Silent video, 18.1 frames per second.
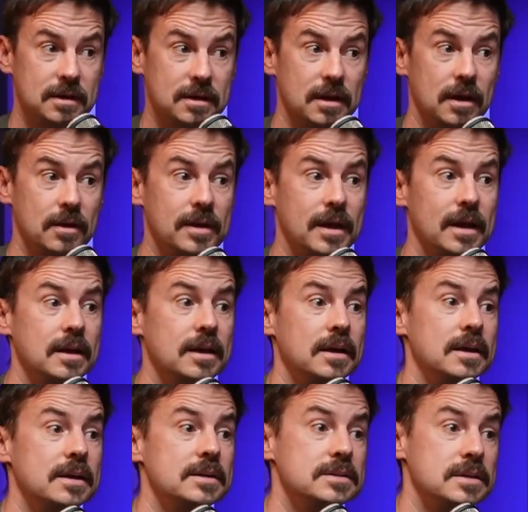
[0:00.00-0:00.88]
Now that
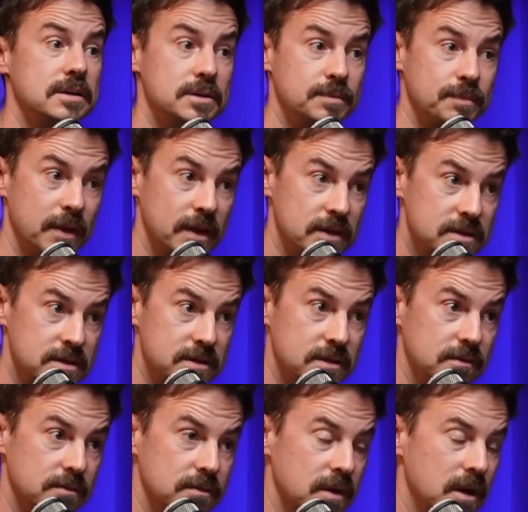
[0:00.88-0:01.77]
is
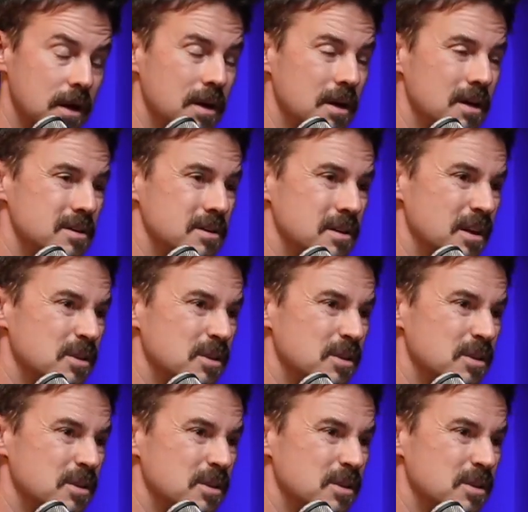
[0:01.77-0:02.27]
expensive, so